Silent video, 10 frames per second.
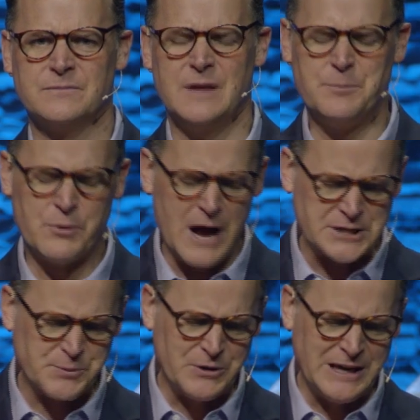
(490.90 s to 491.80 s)
They
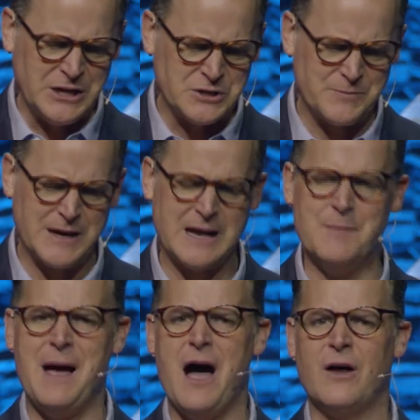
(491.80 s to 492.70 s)
prosper in Egypt, they
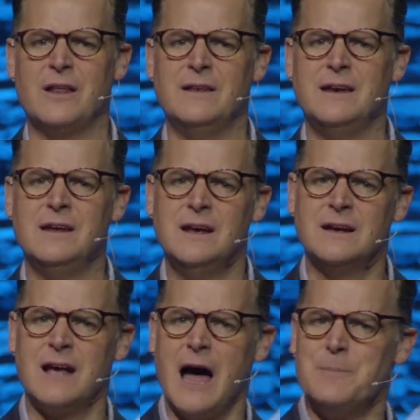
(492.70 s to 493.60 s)
come out, and then
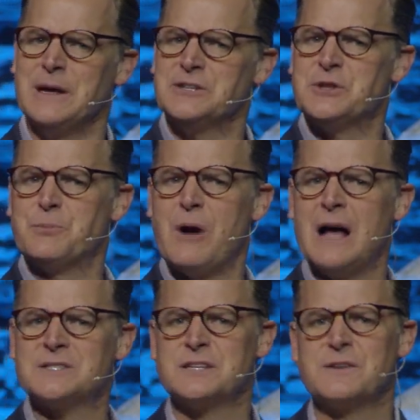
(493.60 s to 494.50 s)
God begins the
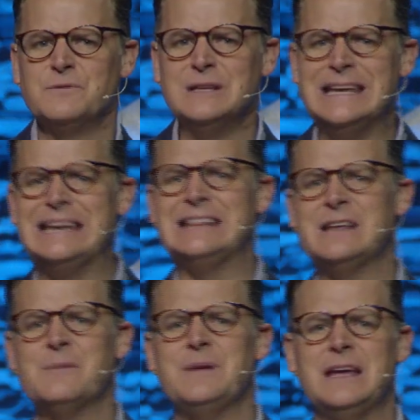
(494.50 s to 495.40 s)
process of leading
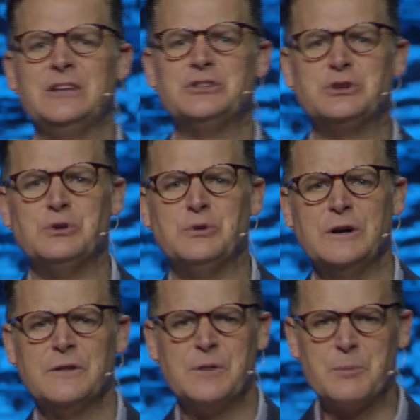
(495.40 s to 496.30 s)
them into
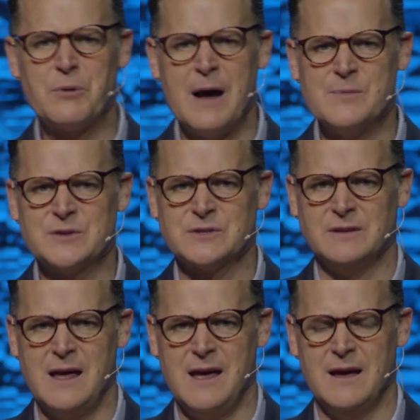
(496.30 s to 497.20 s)
the promised
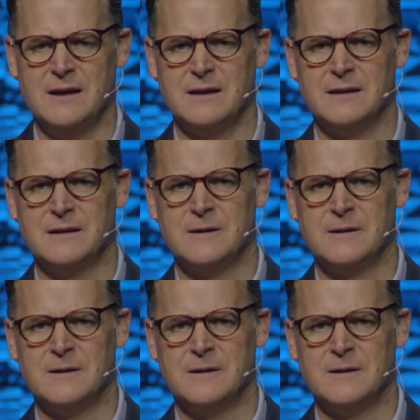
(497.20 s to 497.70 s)
land.